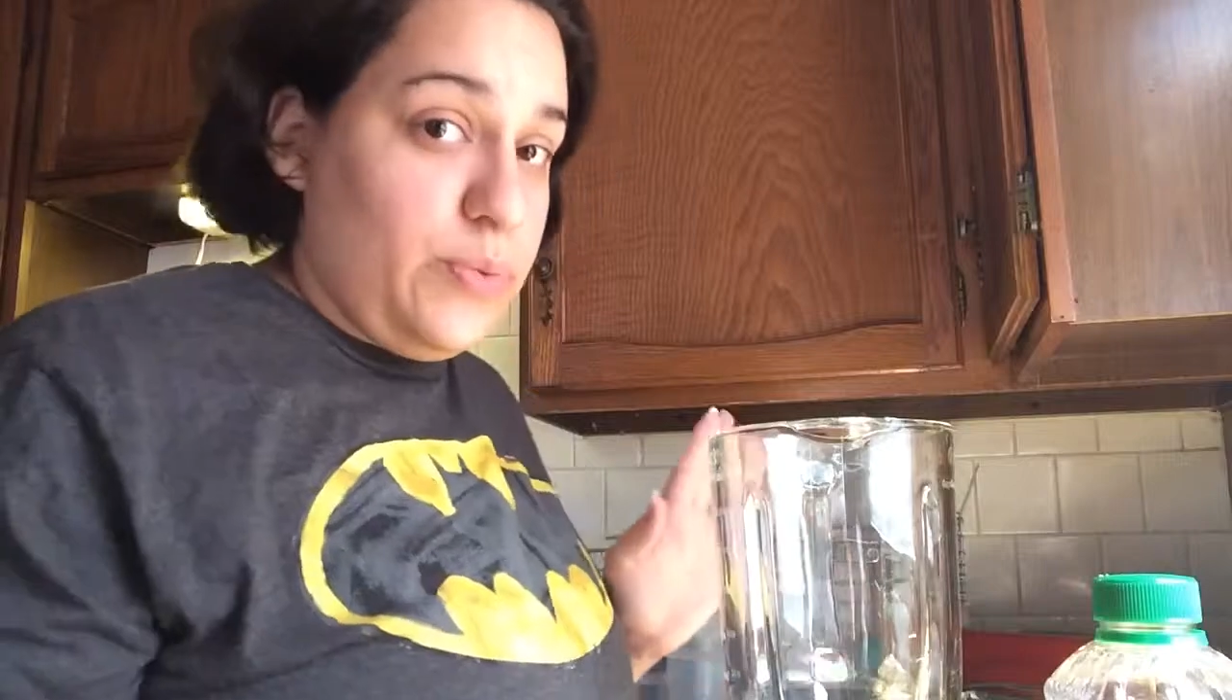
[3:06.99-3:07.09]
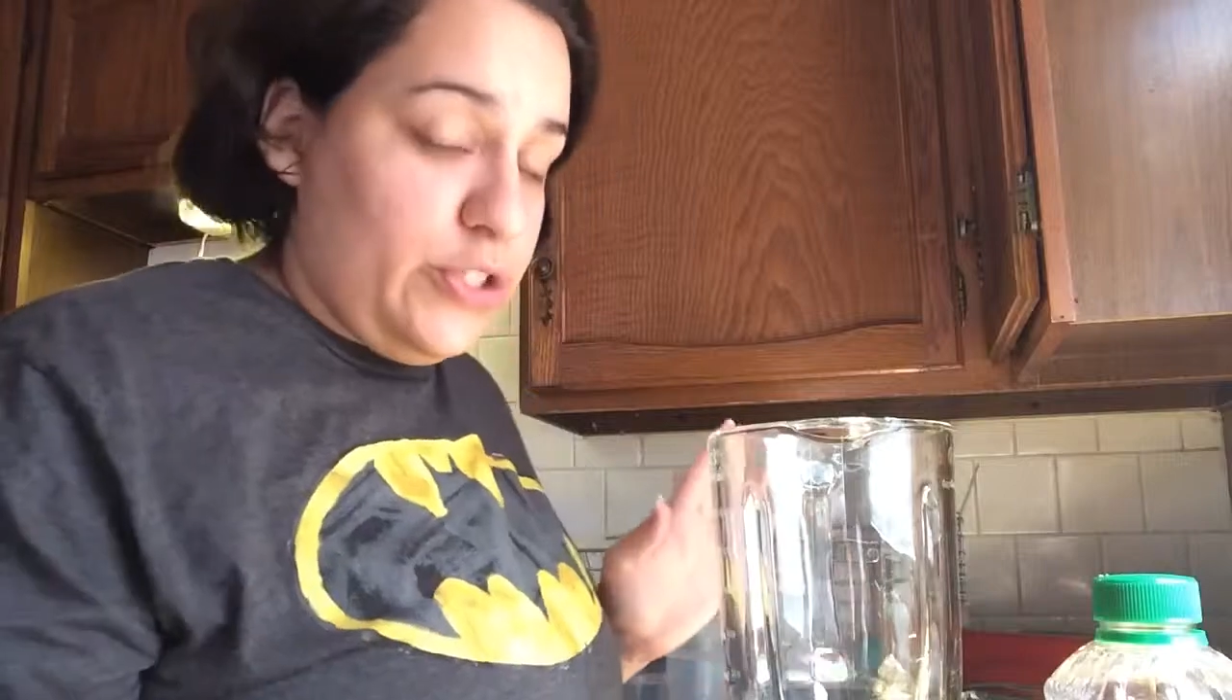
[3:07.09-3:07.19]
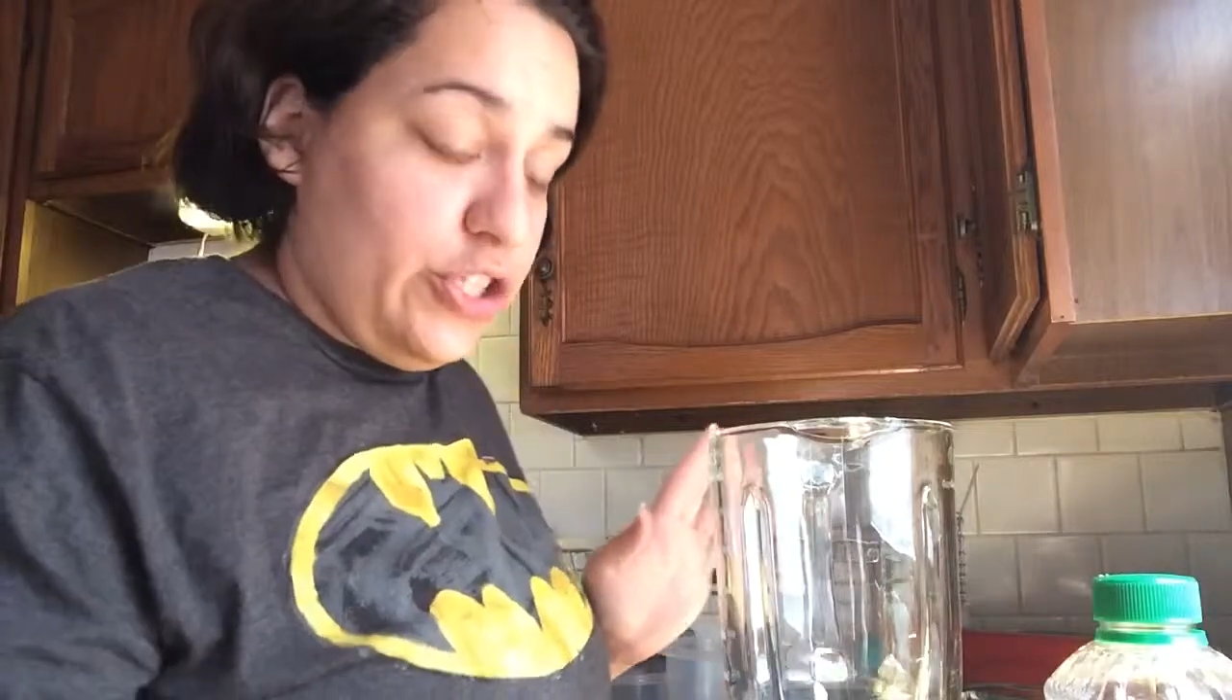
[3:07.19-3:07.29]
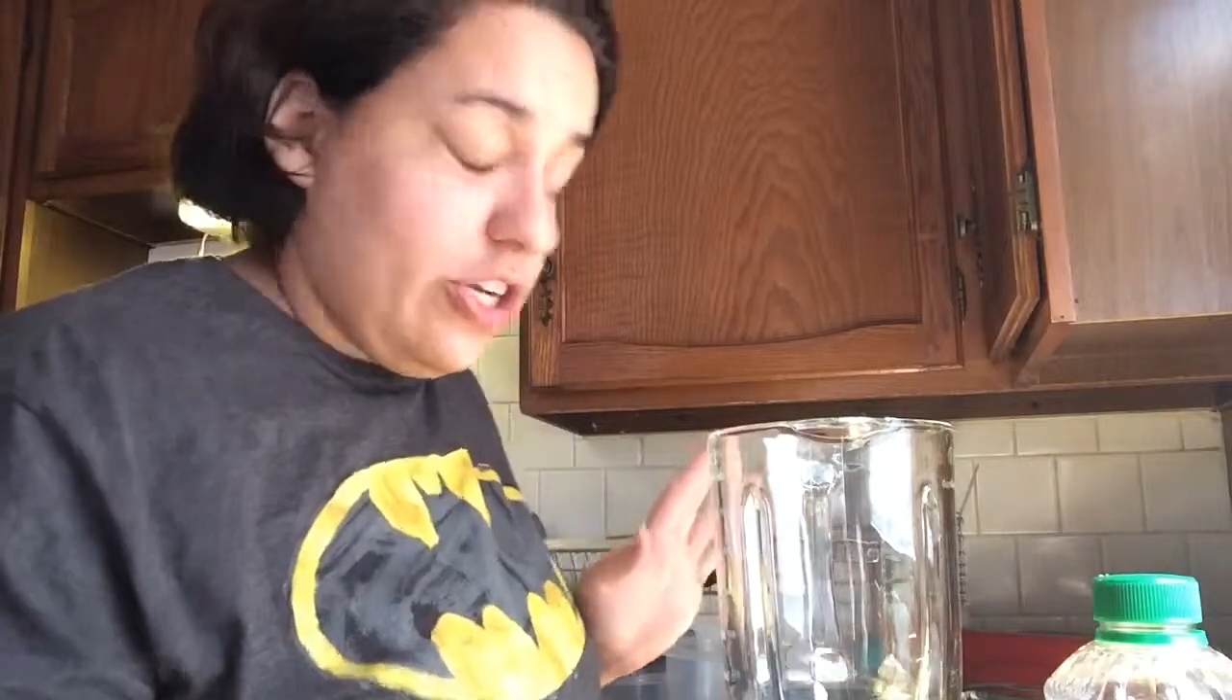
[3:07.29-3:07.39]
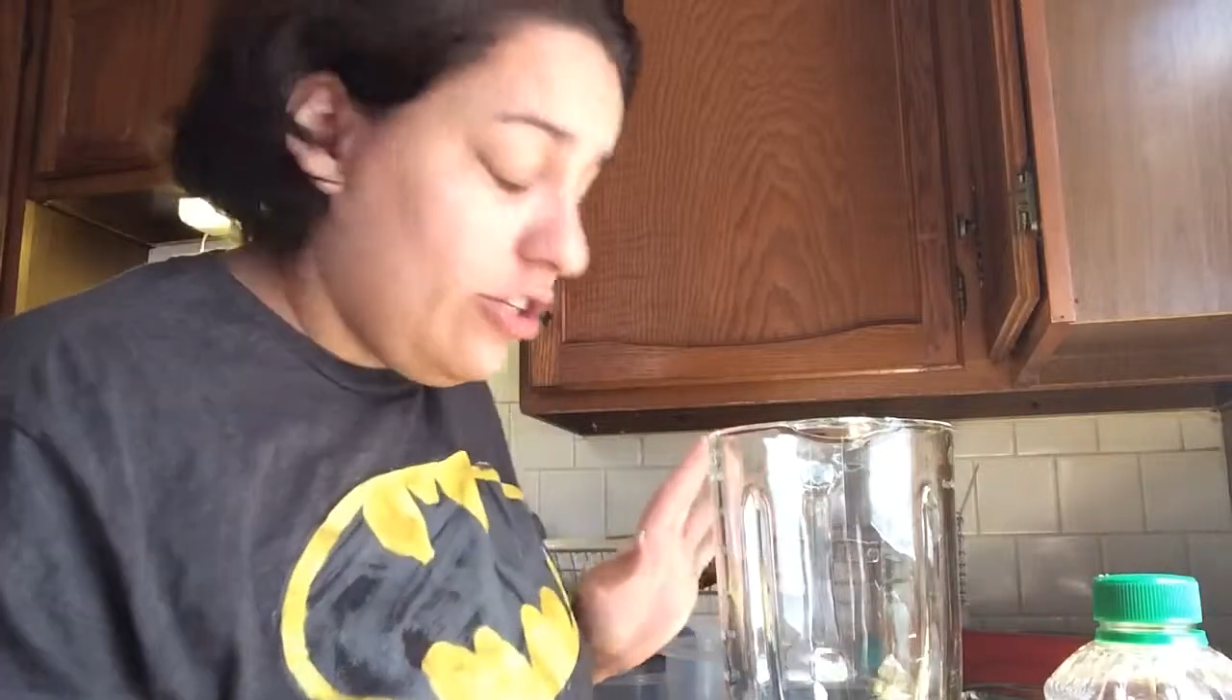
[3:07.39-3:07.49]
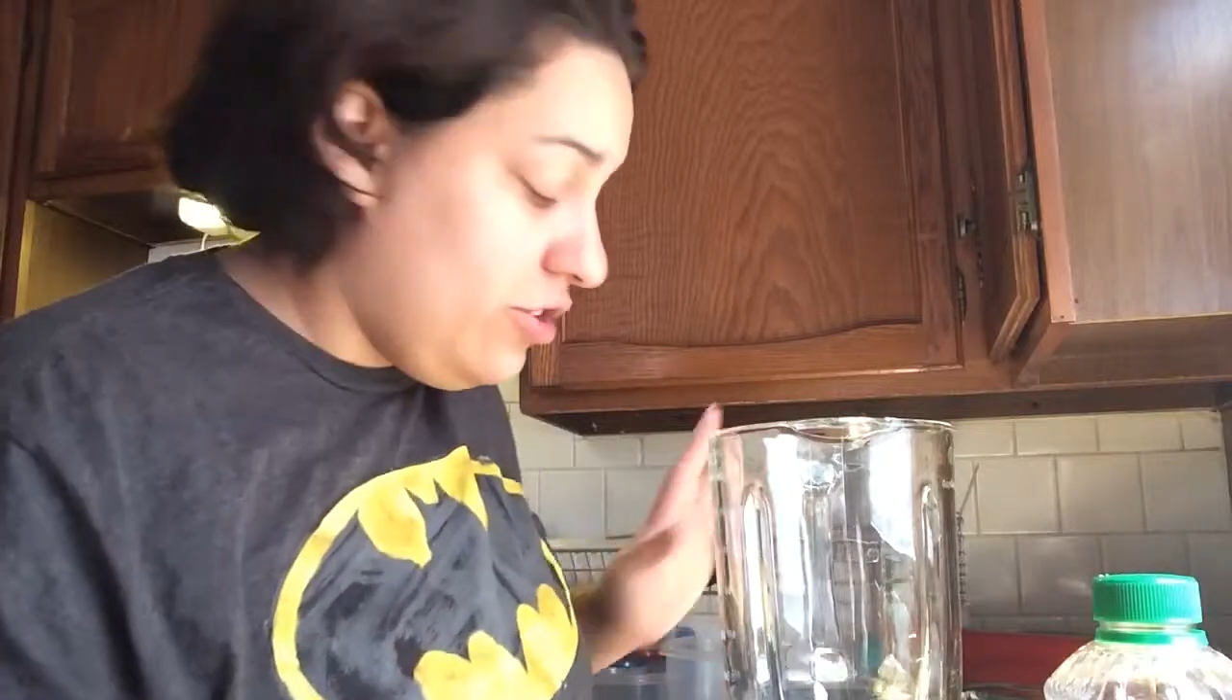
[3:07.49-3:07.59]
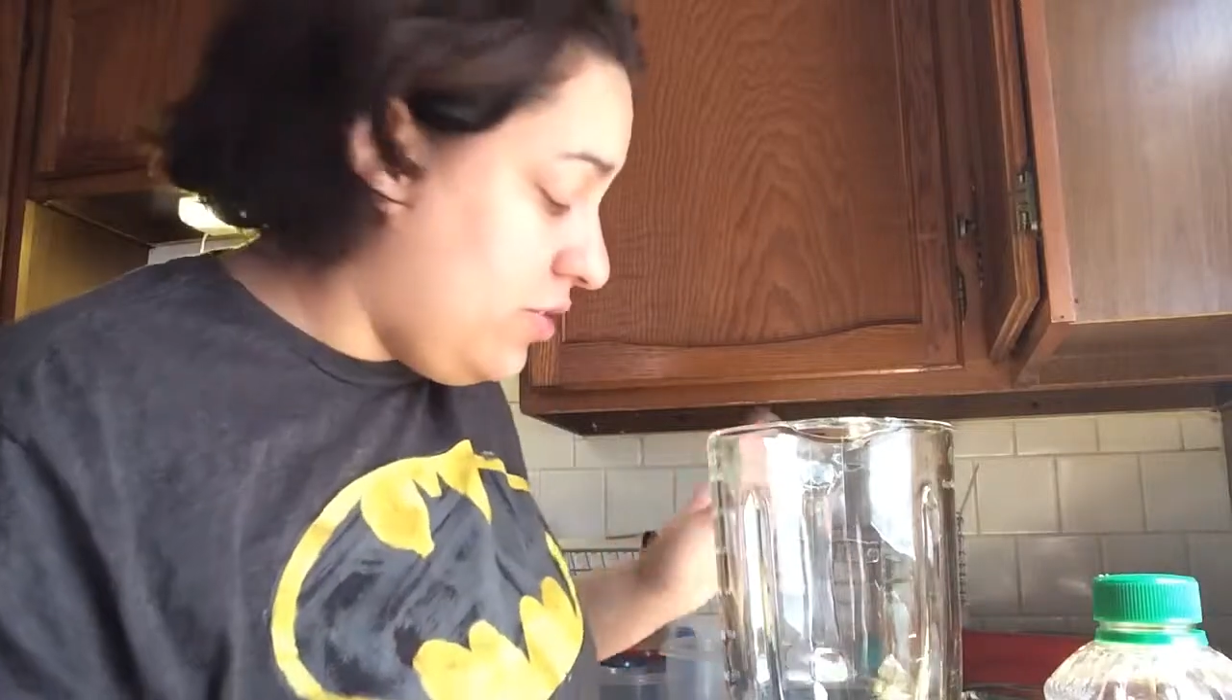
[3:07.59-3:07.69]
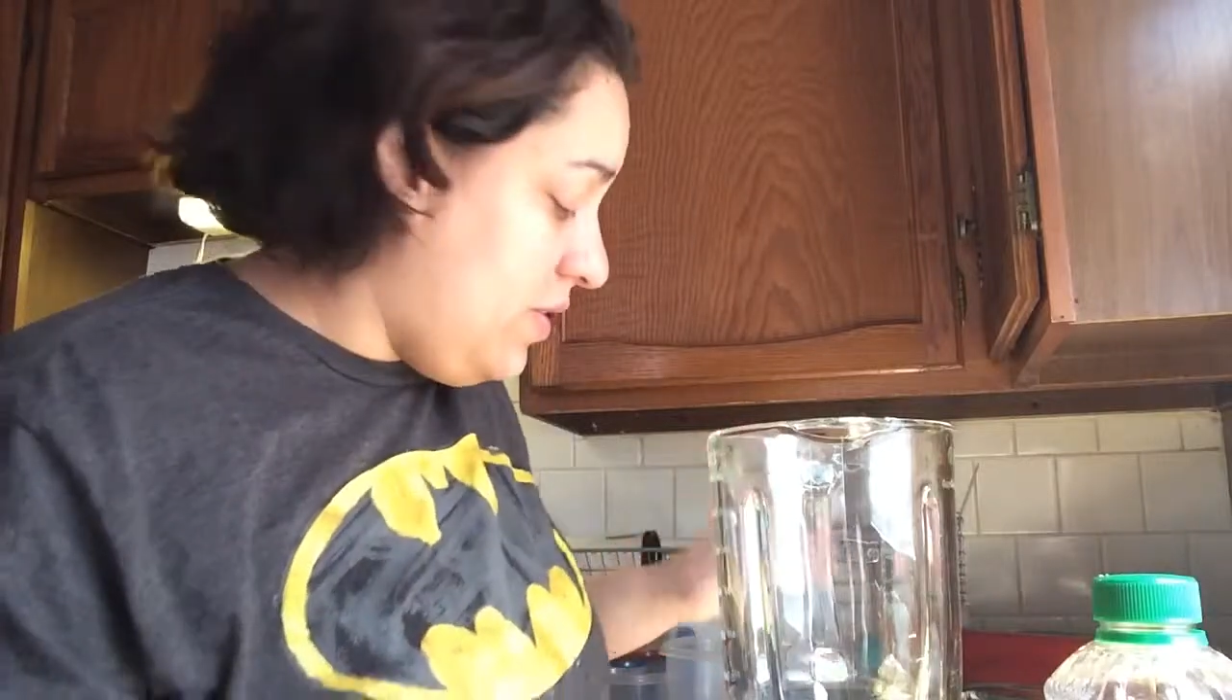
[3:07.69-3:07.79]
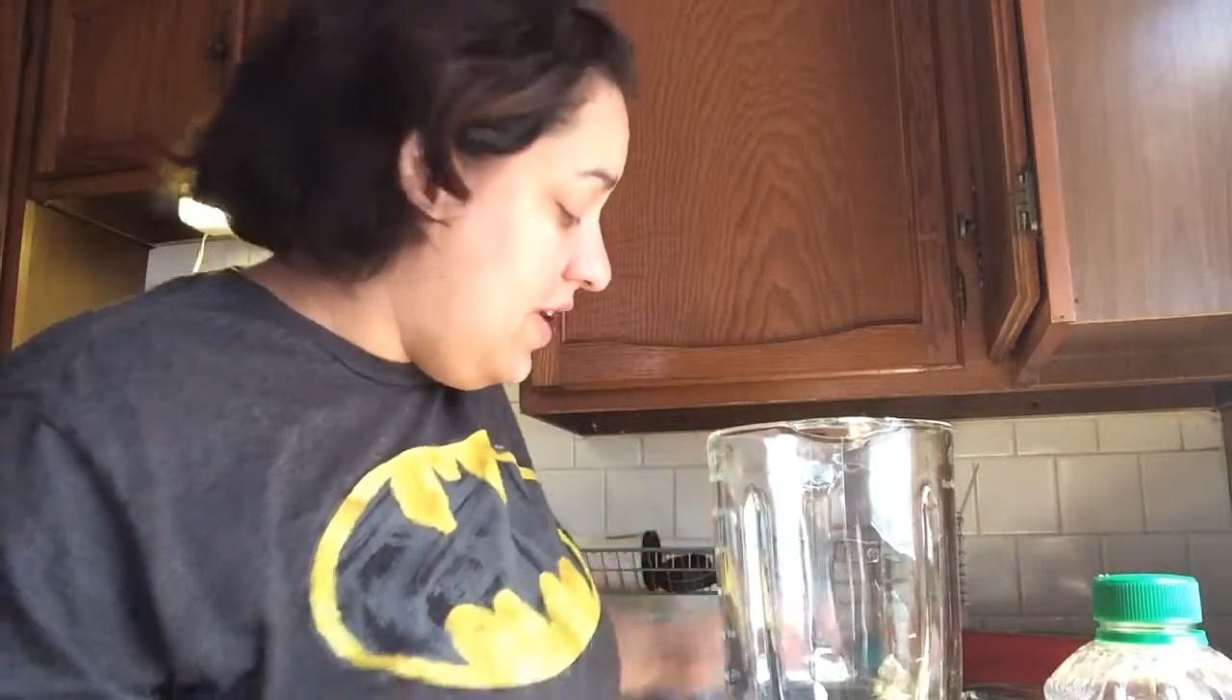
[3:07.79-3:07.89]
what you're gonna do.